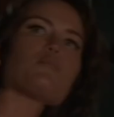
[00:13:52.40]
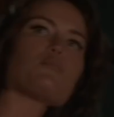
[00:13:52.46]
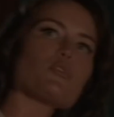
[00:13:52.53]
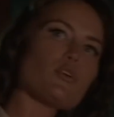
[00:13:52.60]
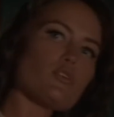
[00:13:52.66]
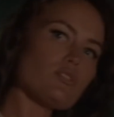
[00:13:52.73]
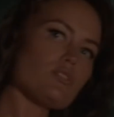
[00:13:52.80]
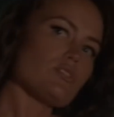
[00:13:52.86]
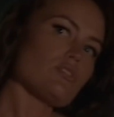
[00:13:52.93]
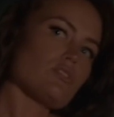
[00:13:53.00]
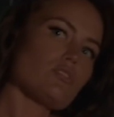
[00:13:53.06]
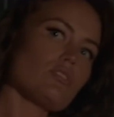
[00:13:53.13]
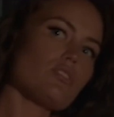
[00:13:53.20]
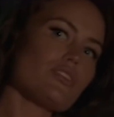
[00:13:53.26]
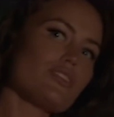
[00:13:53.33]
Bruce,
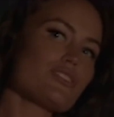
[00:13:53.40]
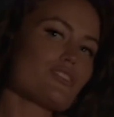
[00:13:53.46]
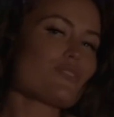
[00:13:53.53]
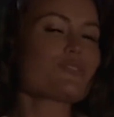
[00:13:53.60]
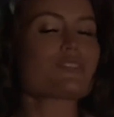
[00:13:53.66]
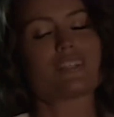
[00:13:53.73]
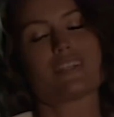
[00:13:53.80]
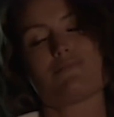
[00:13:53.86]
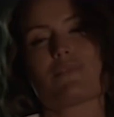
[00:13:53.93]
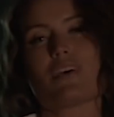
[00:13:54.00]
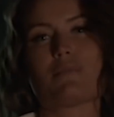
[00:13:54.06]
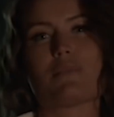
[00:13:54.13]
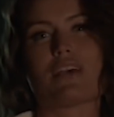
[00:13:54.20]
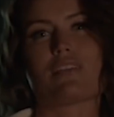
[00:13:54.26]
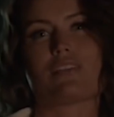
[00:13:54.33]
there's no steam
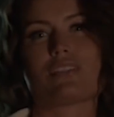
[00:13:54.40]
coming out